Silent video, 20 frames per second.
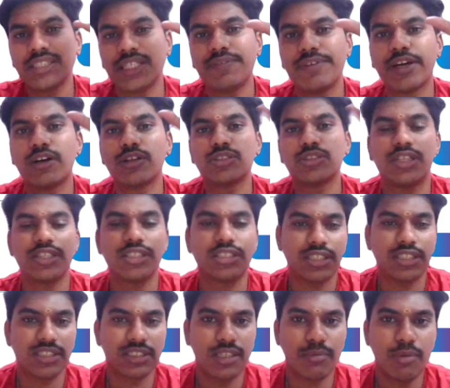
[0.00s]
We also
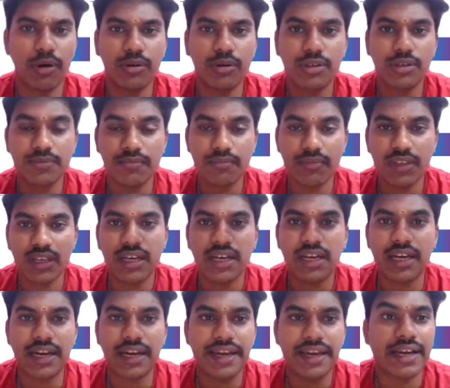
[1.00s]
discussed about
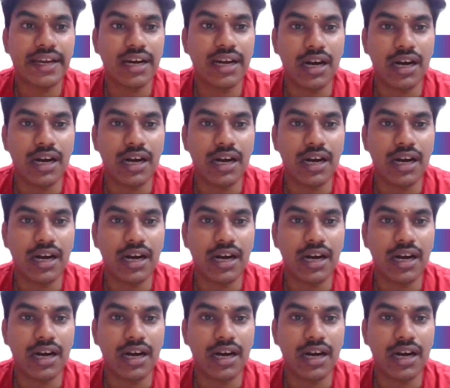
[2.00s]
like